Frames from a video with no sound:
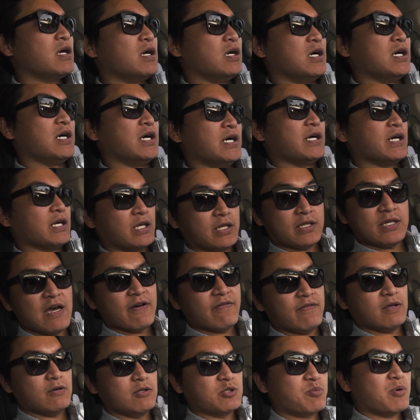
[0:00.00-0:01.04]

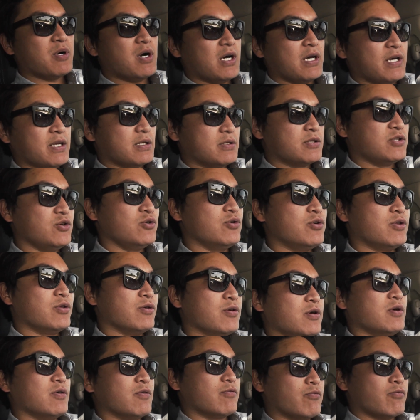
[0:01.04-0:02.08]
Definitely was probably due to
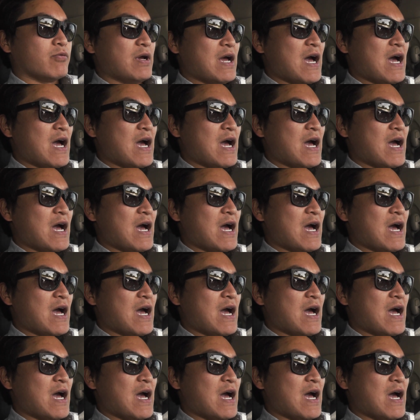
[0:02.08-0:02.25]
the